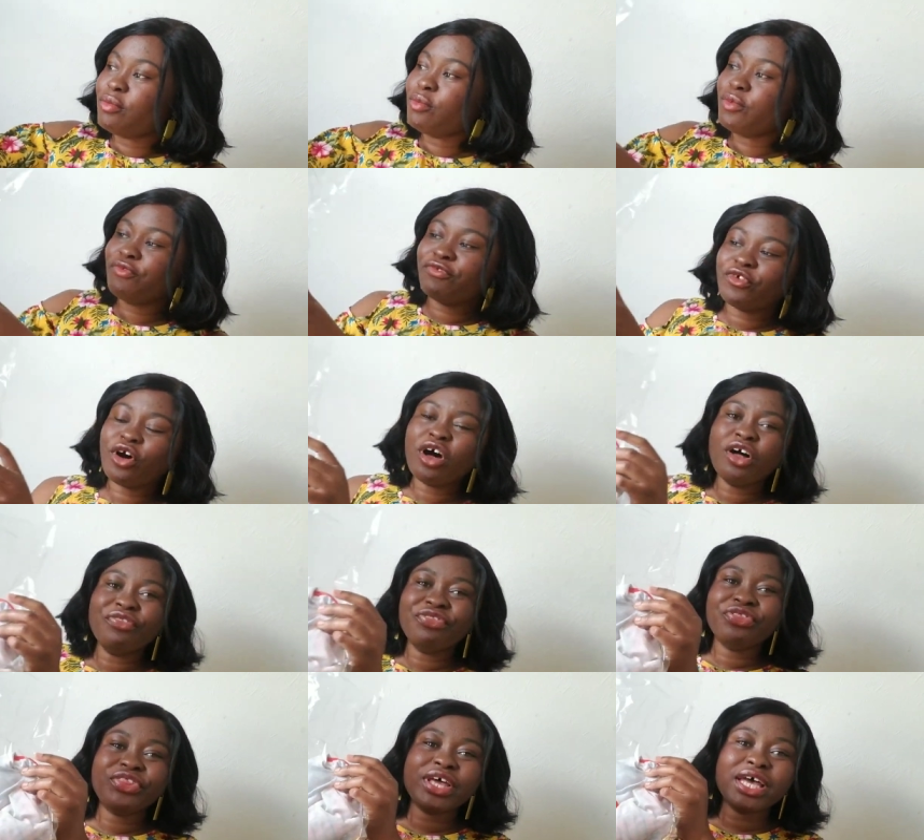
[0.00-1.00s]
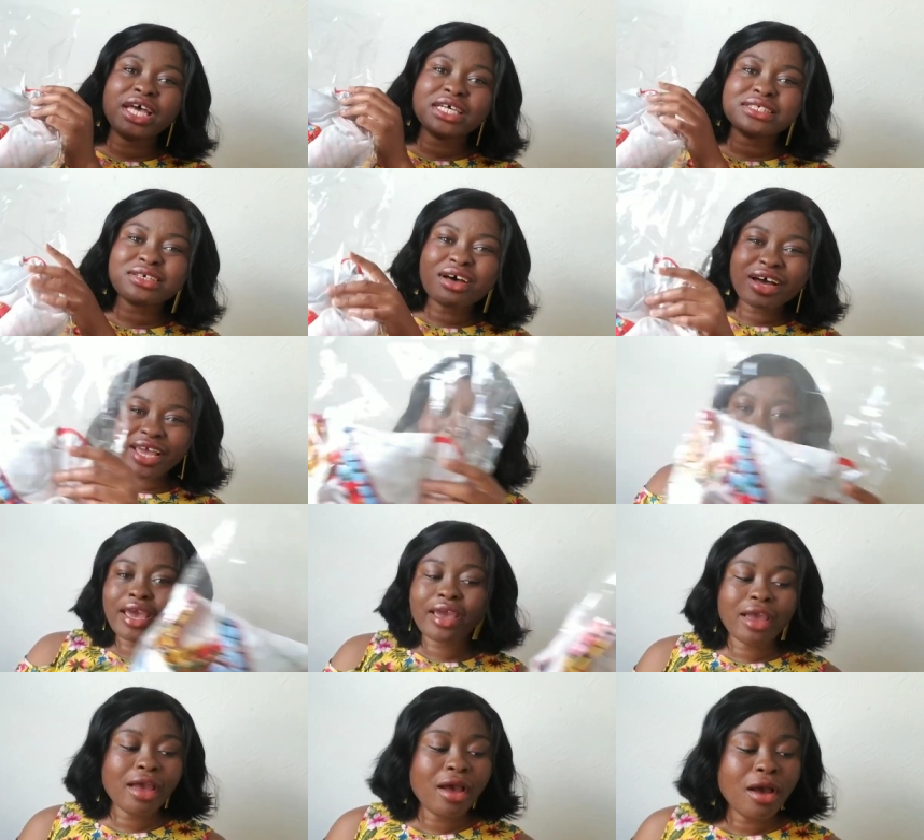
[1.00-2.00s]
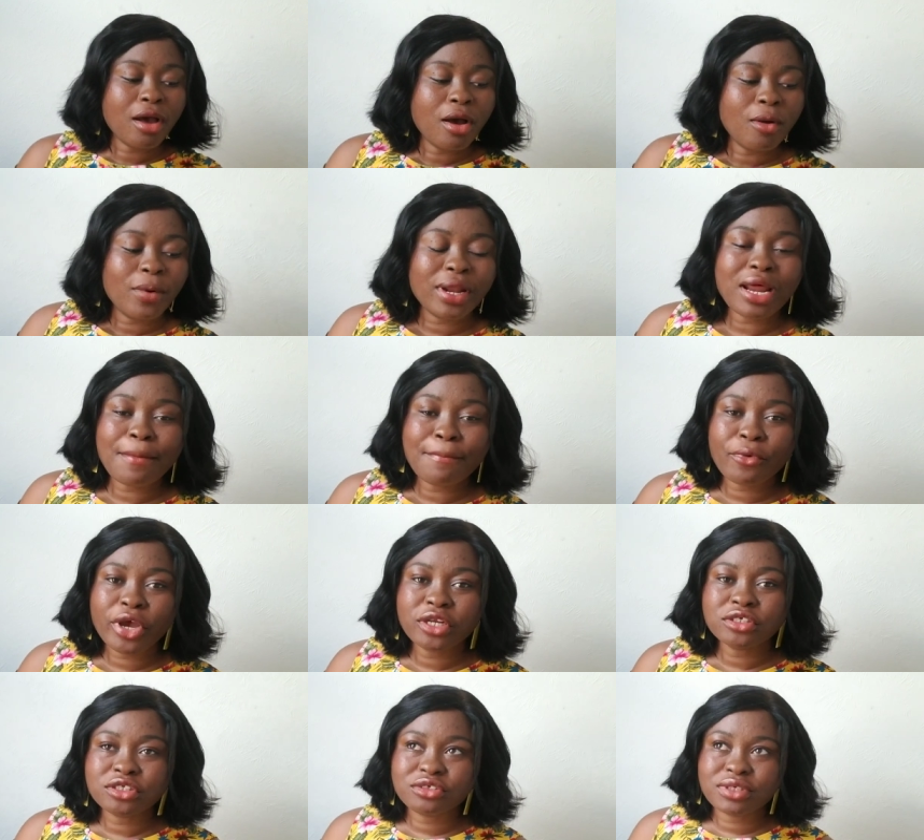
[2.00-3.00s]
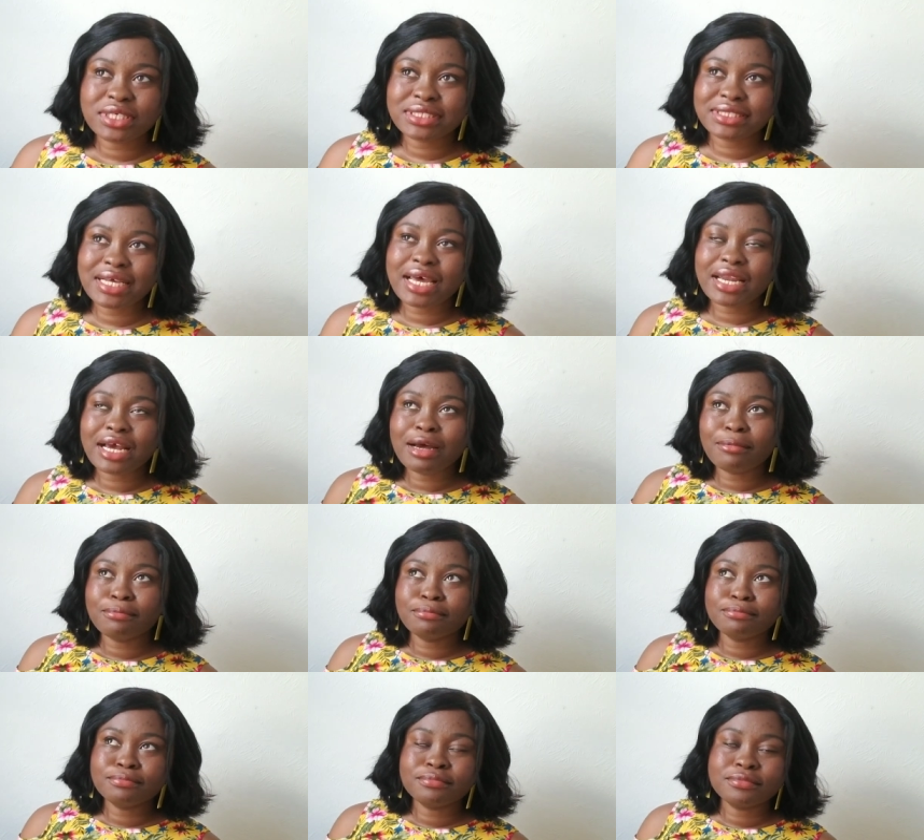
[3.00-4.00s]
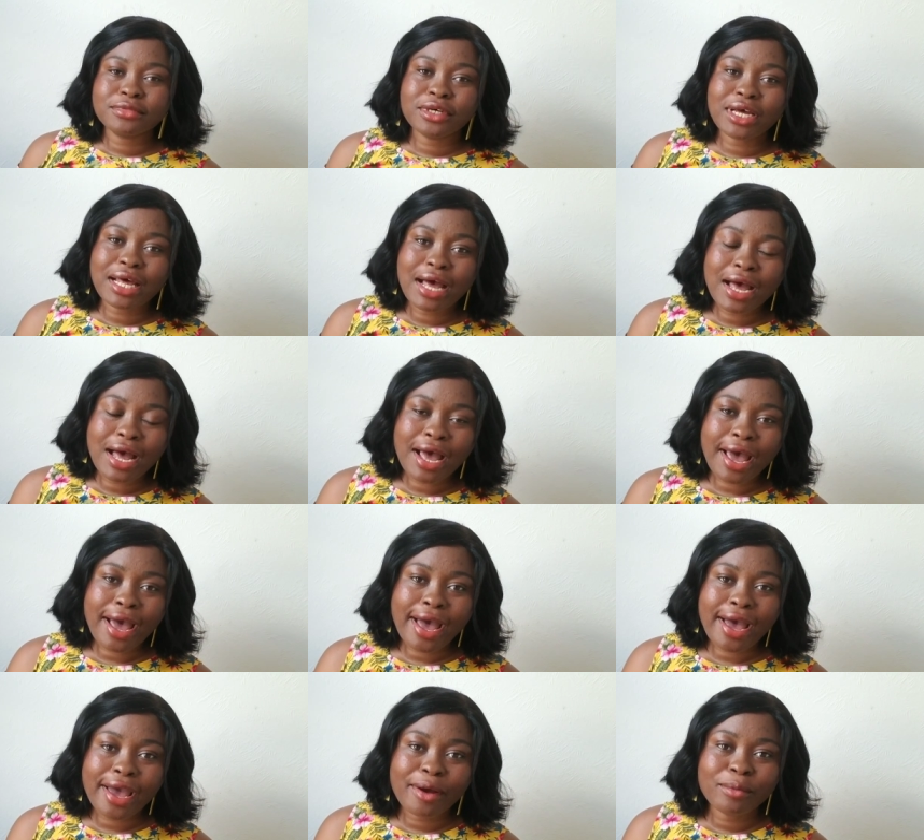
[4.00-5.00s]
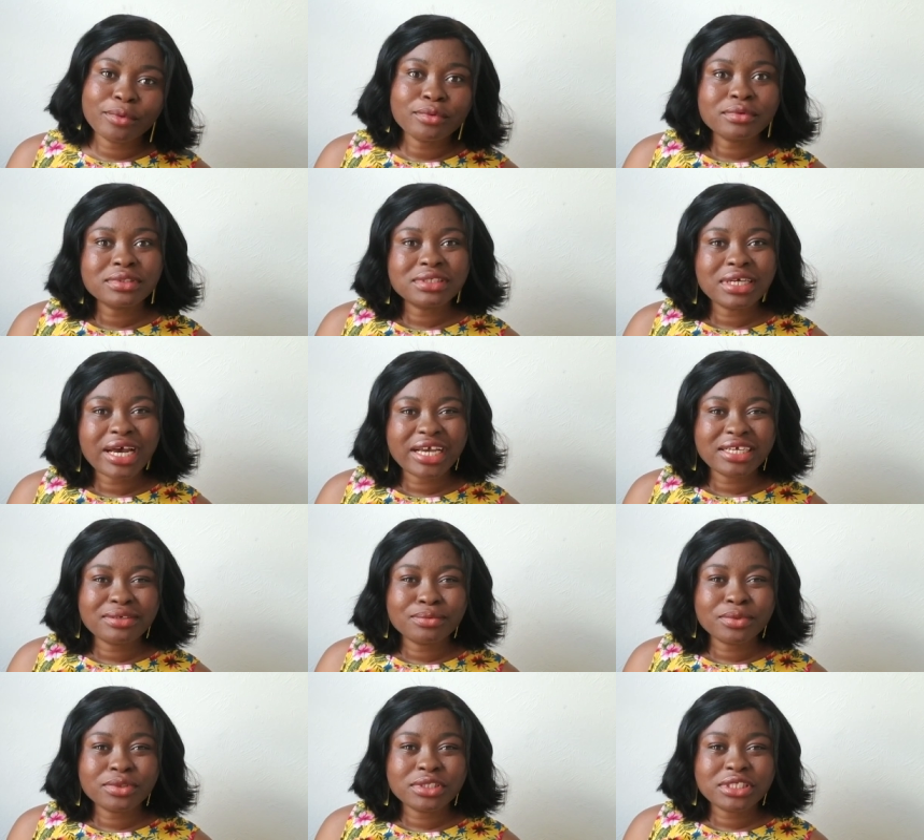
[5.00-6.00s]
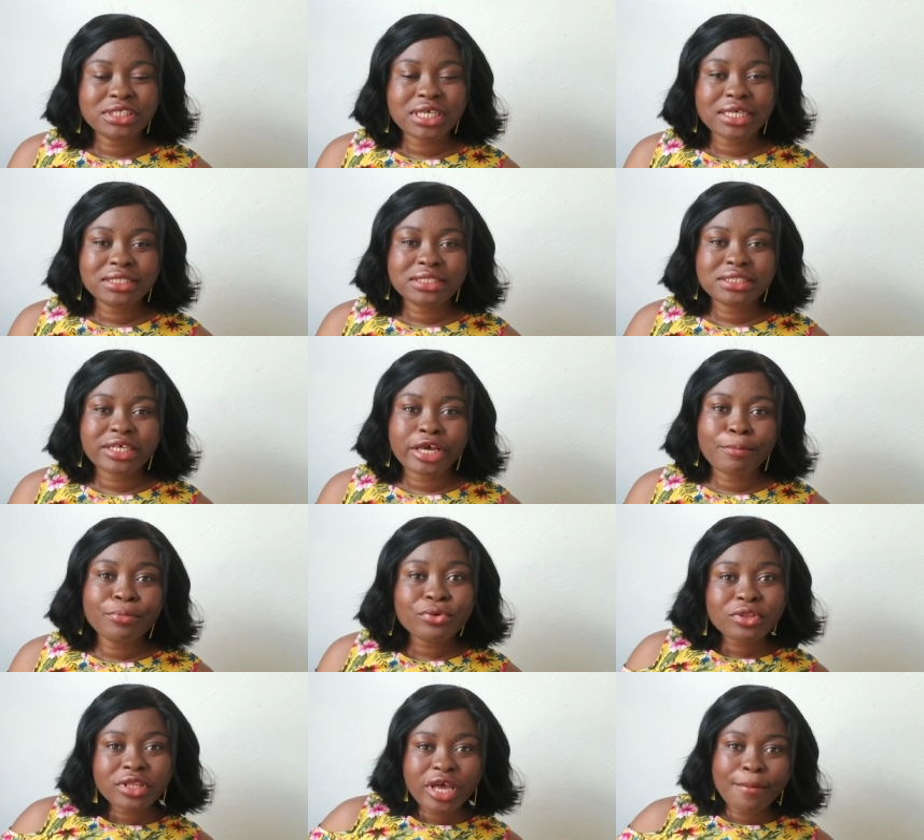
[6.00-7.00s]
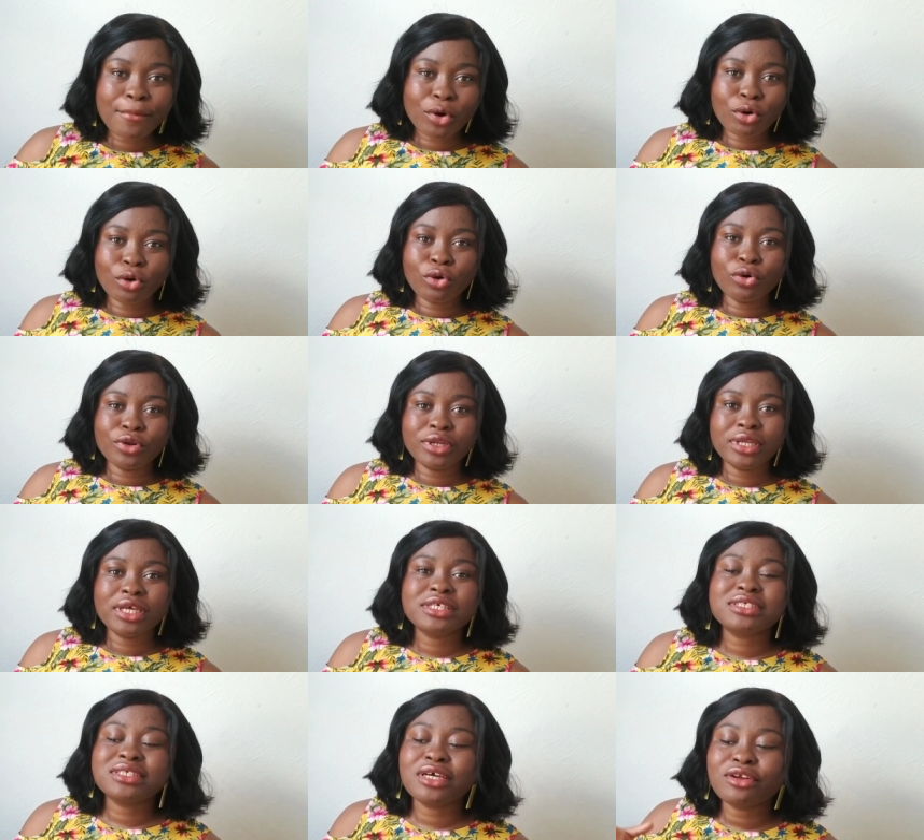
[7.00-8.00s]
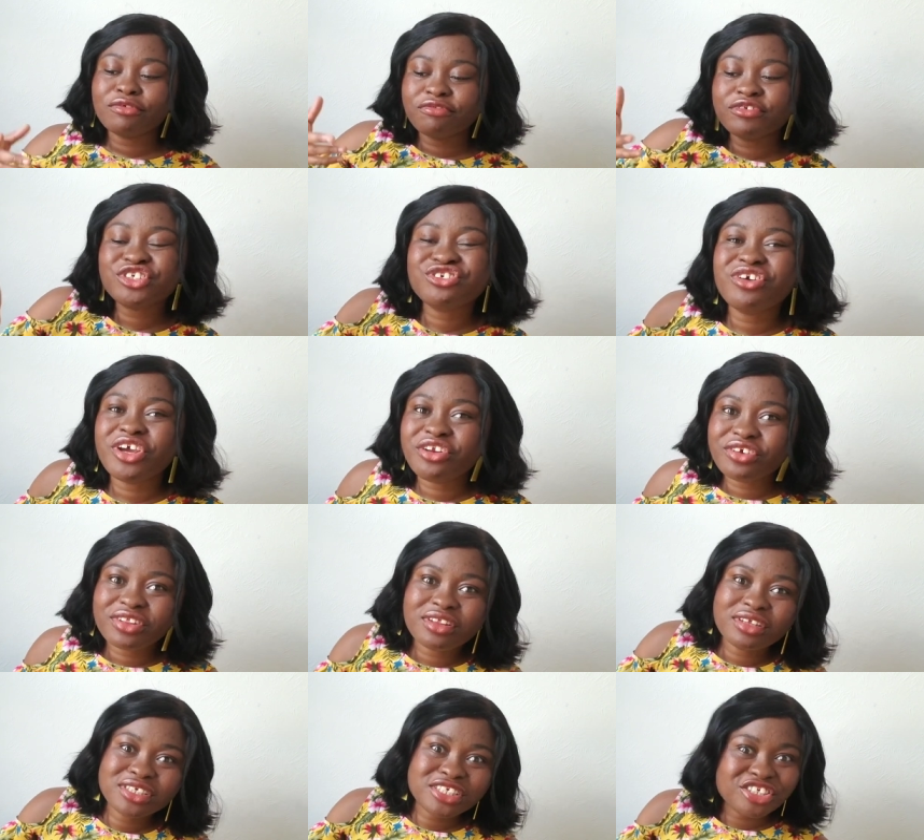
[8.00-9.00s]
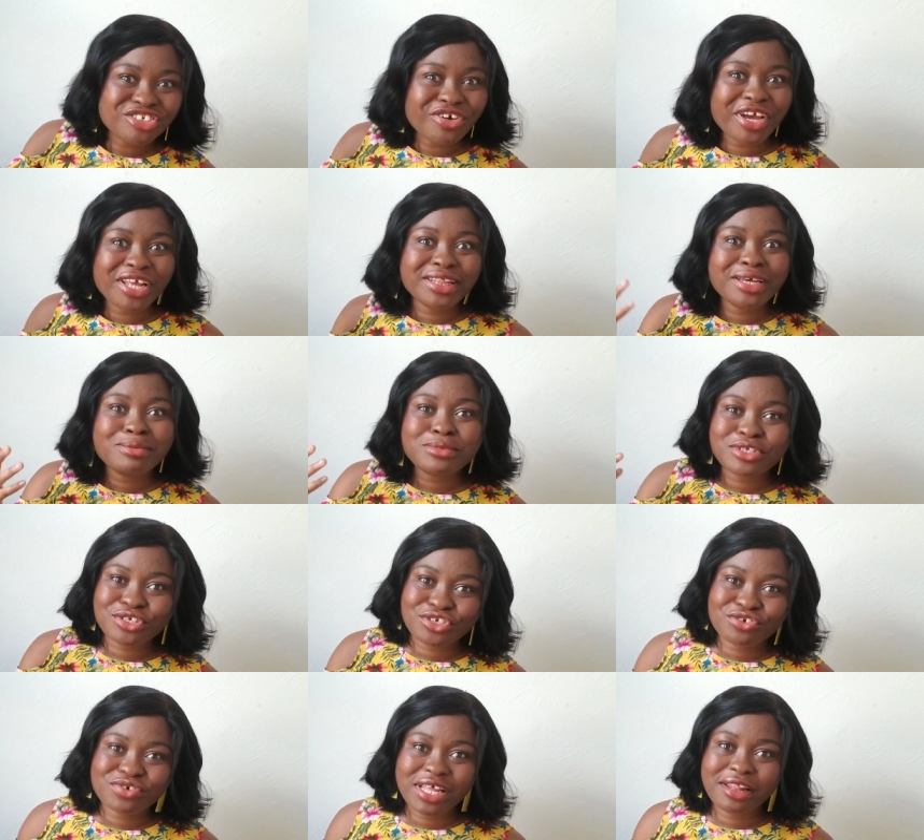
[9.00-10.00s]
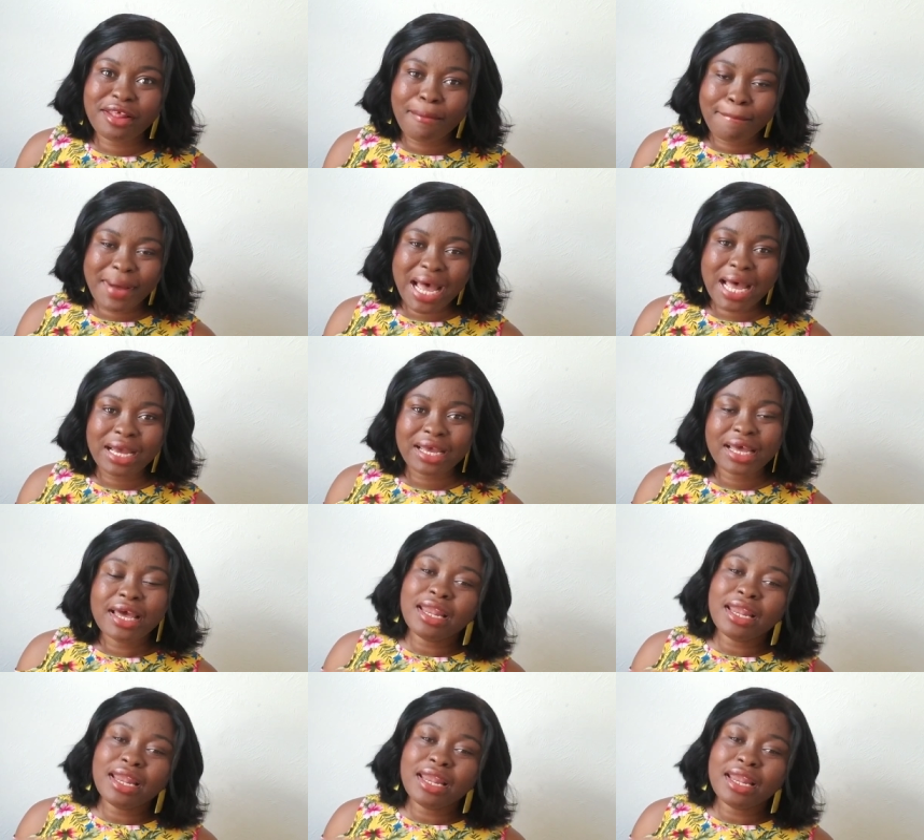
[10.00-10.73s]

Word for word: We've got this. Okay, what I'm going to do is that um, I will I will just uh, put them on instead of showing you showing them to you in the bag.